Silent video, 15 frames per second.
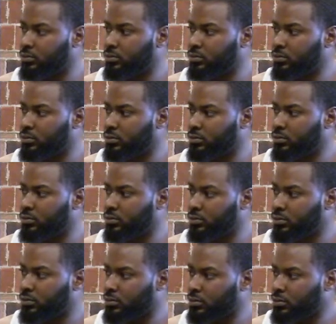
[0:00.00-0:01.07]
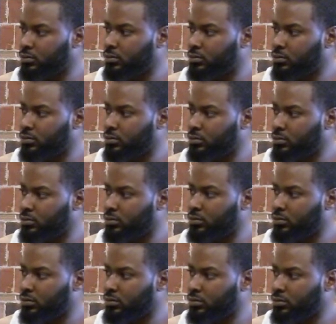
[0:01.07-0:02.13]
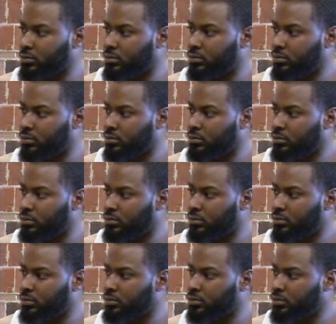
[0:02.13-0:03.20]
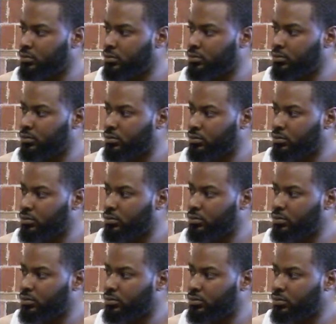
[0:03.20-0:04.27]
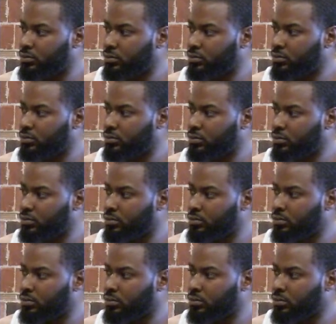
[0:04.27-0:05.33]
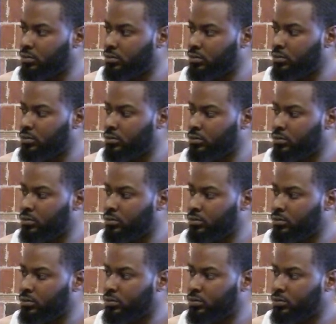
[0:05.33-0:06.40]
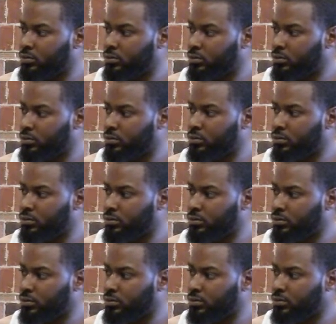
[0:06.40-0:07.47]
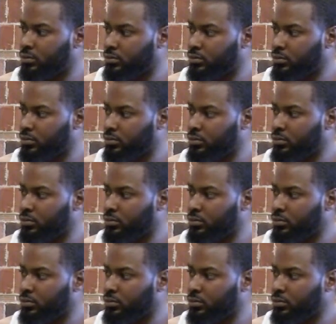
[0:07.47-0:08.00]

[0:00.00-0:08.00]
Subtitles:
No words are spoken by the person on screen.